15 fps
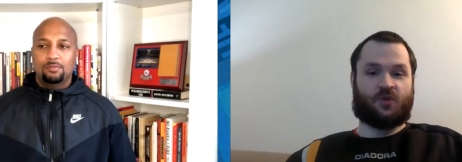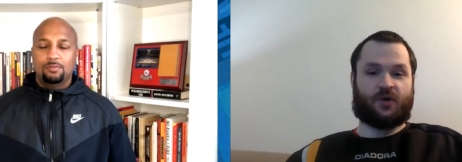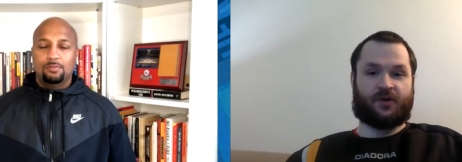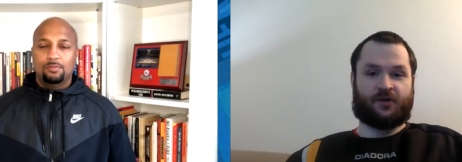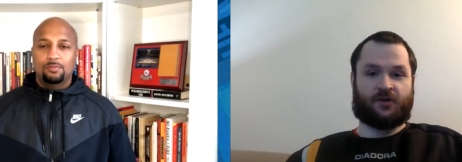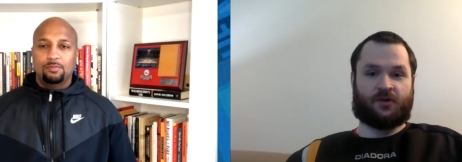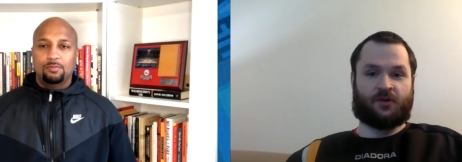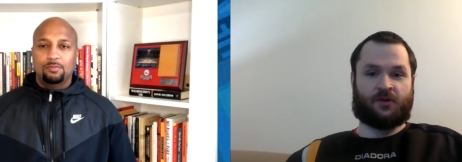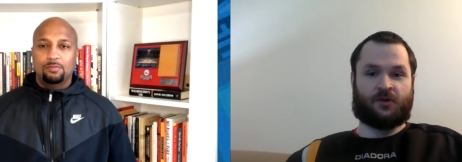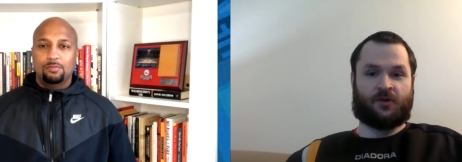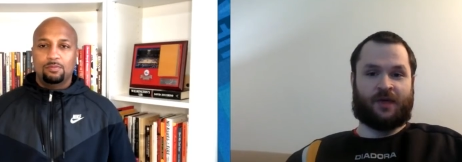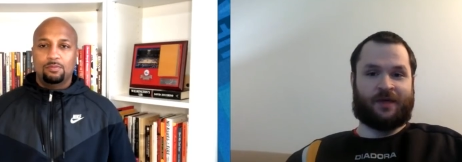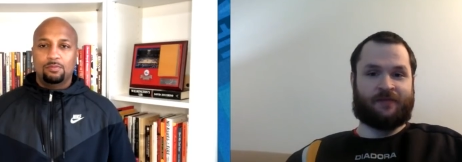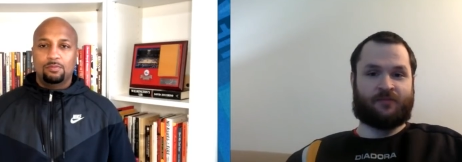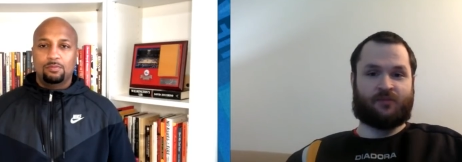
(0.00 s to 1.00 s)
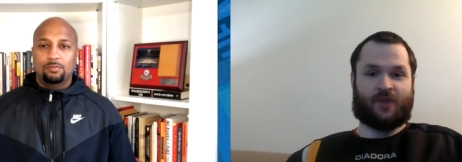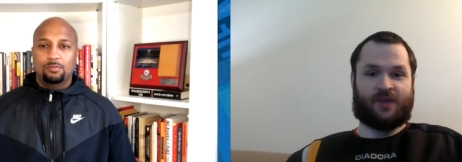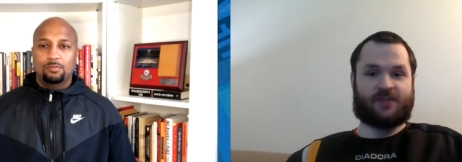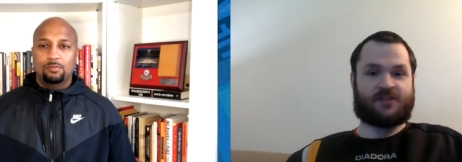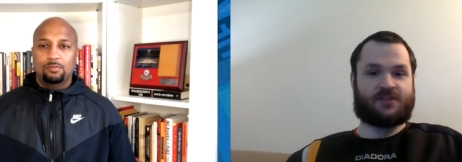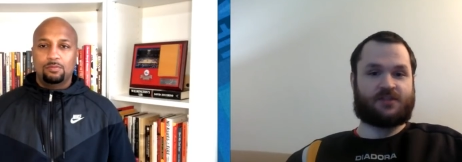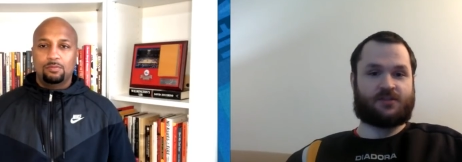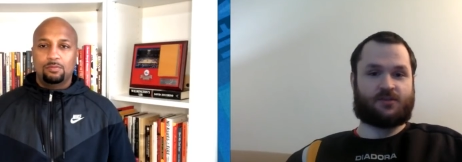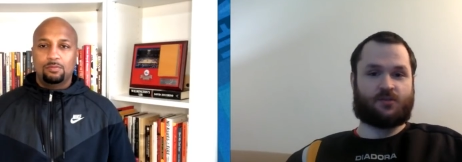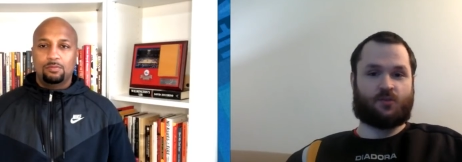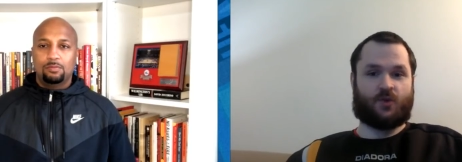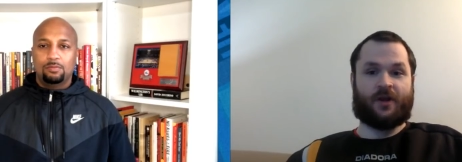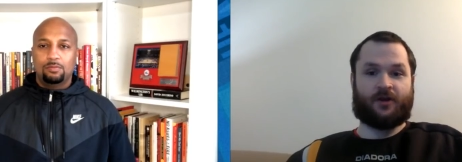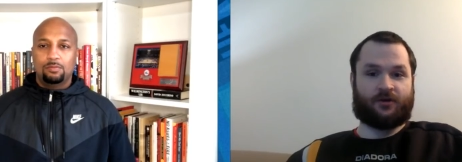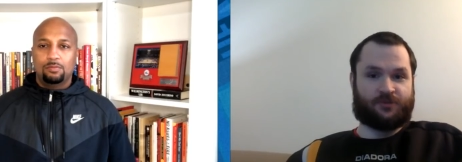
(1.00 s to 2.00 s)
Speaker 1: want to embrace
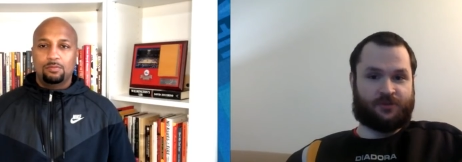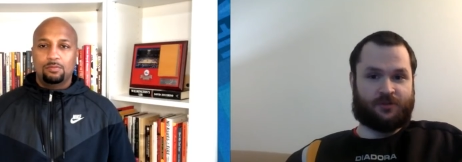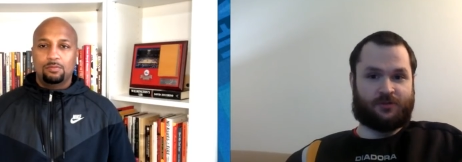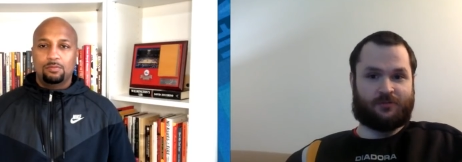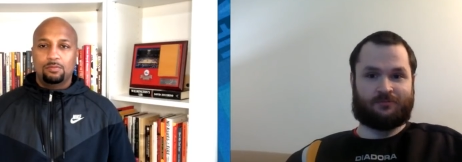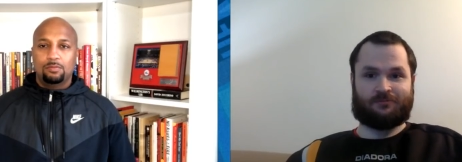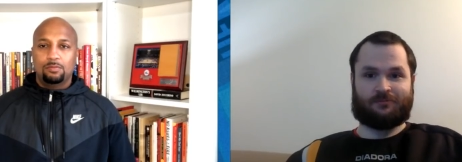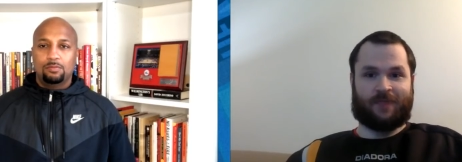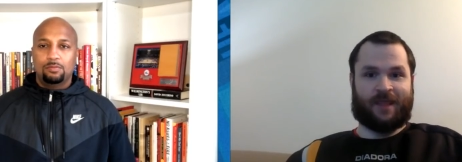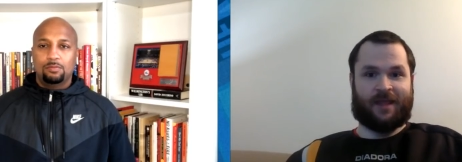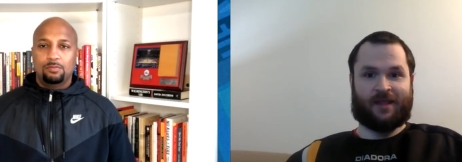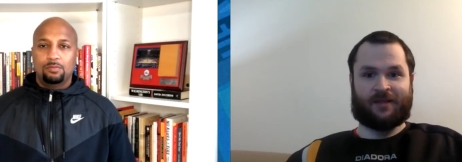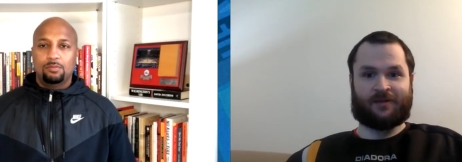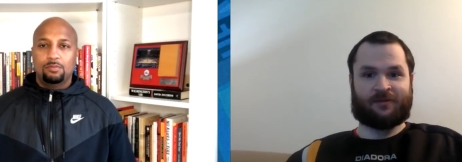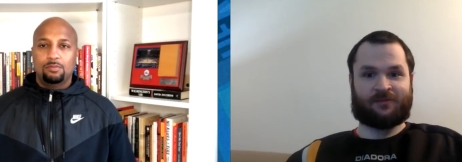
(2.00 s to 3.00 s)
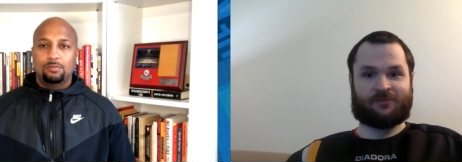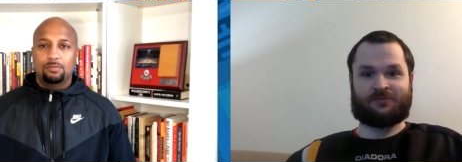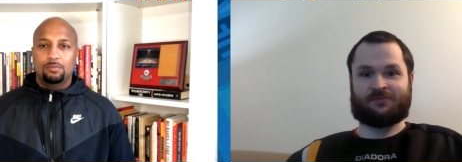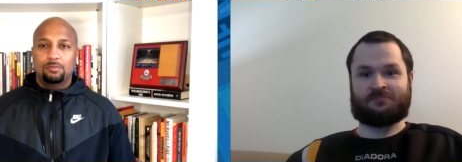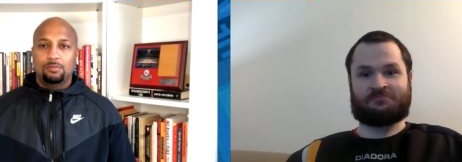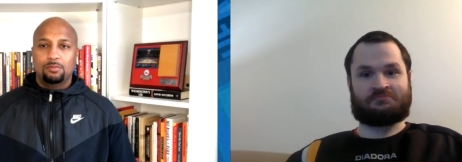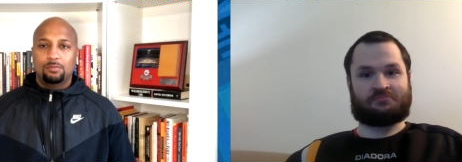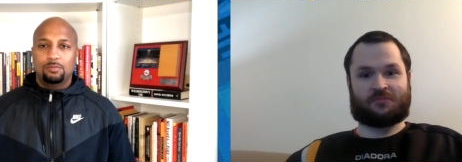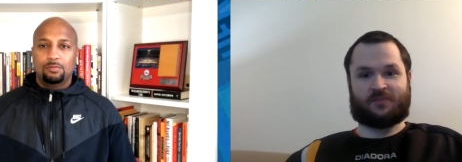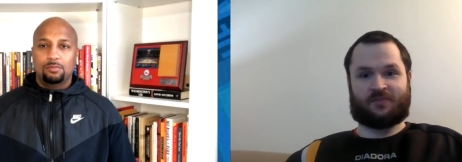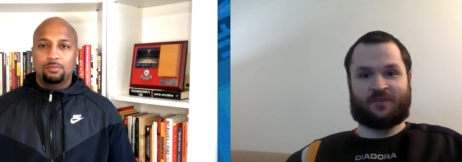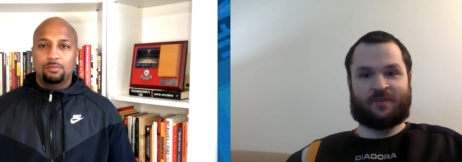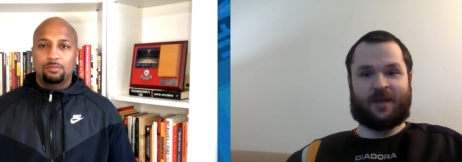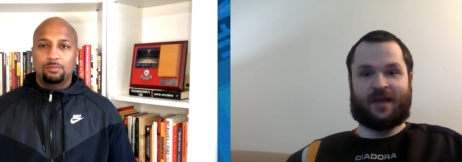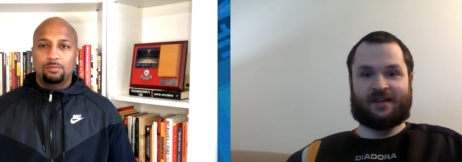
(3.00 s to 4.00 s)
winners, and
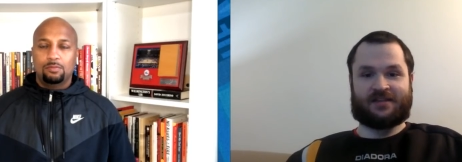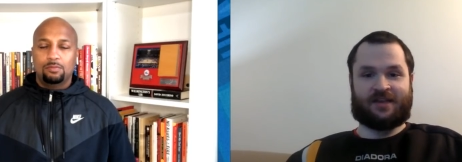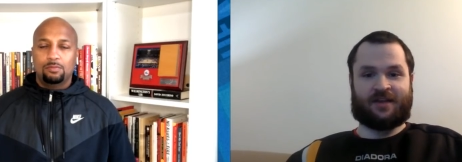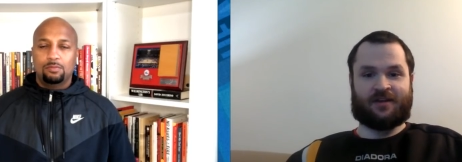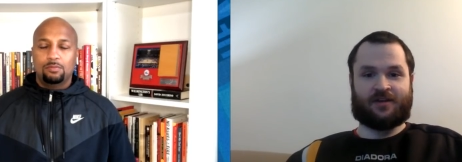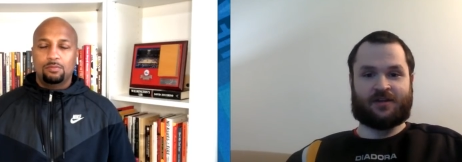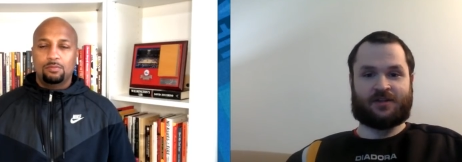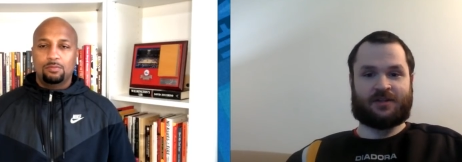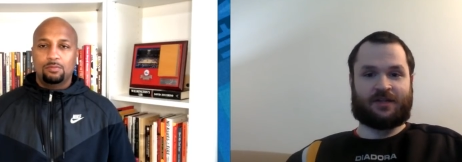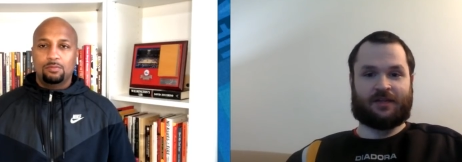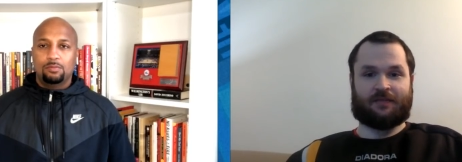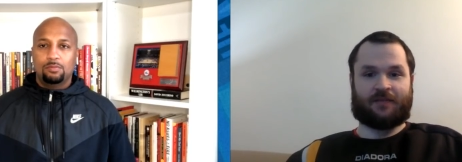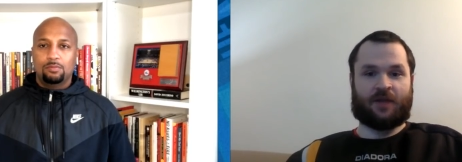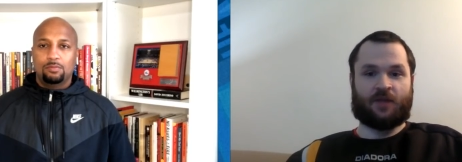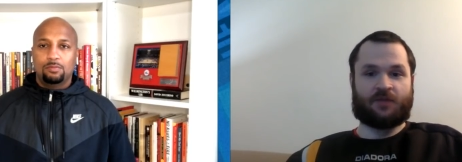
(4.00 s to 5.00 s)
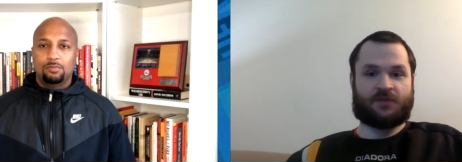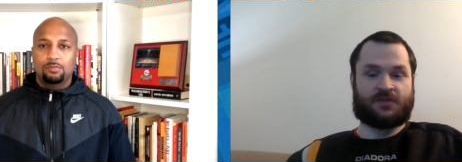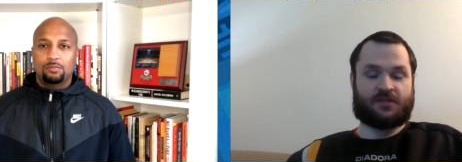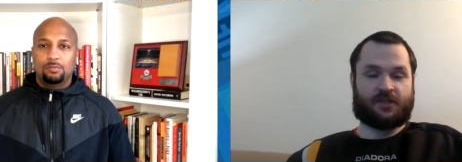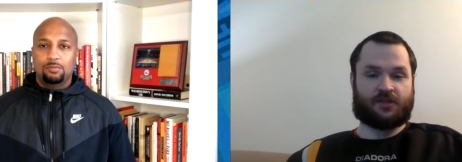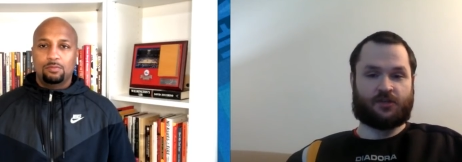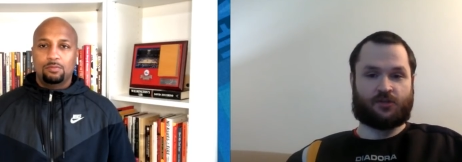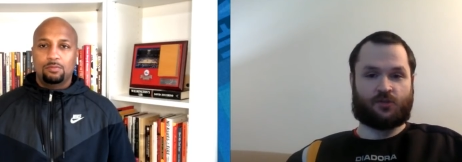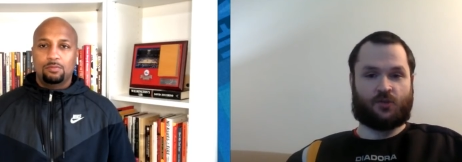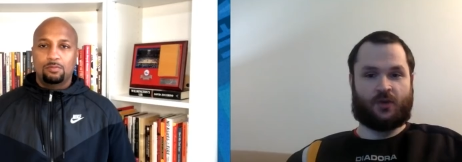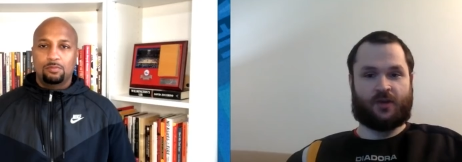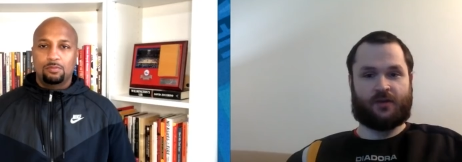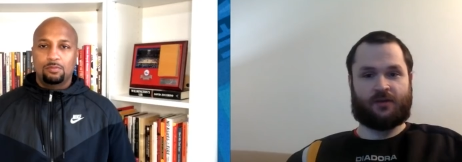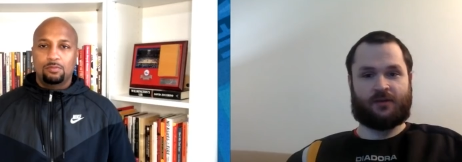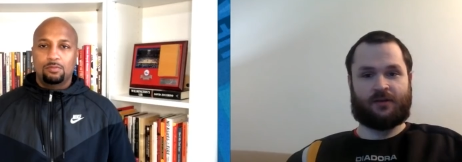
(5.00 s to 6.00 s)
Tobias Harris like helps the Sixers
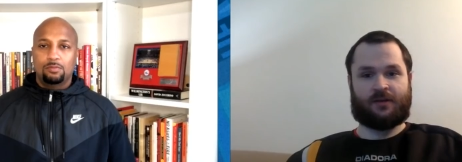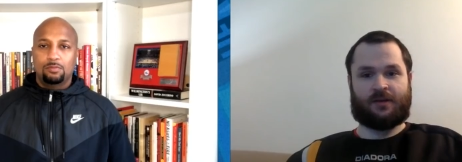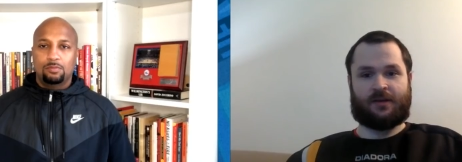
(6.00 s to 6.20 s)
win.